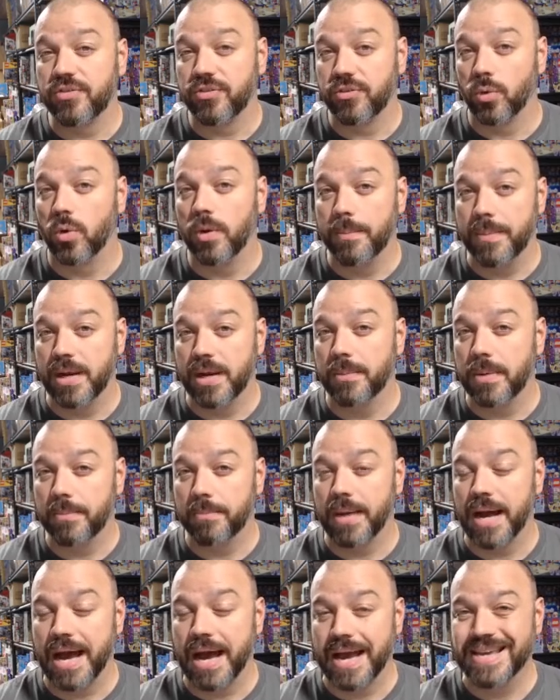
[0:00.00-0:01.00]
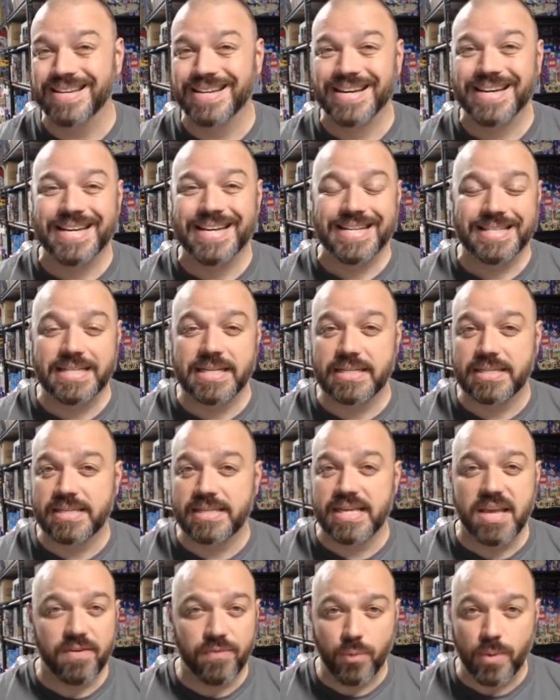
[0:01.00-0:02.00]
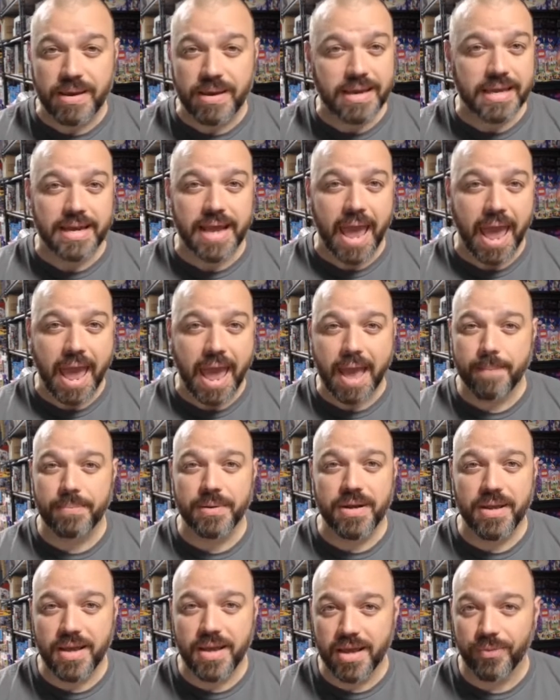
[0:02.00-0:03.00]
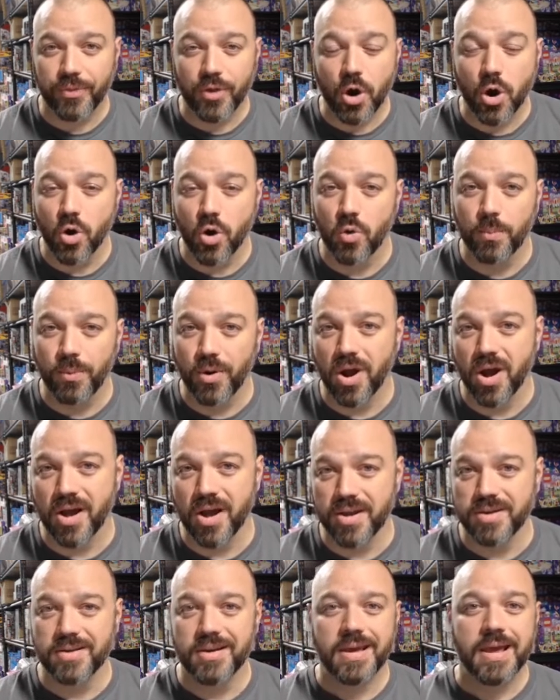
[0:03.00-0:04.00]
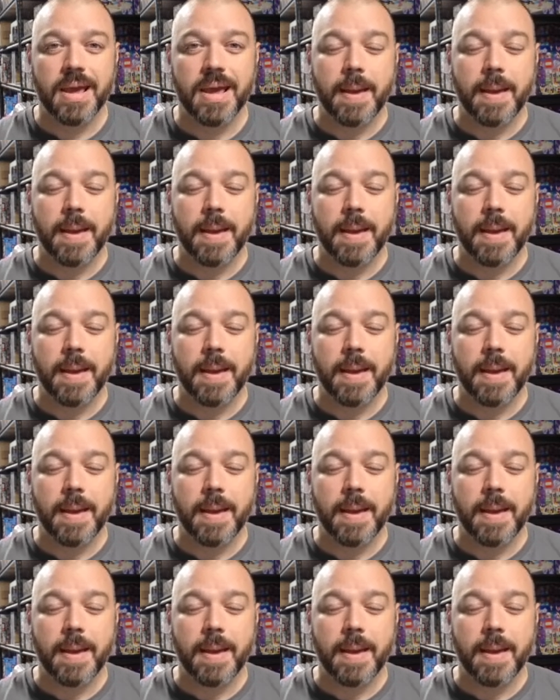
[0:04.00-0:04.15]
store minimum buy to see if we can happen to hit the home run.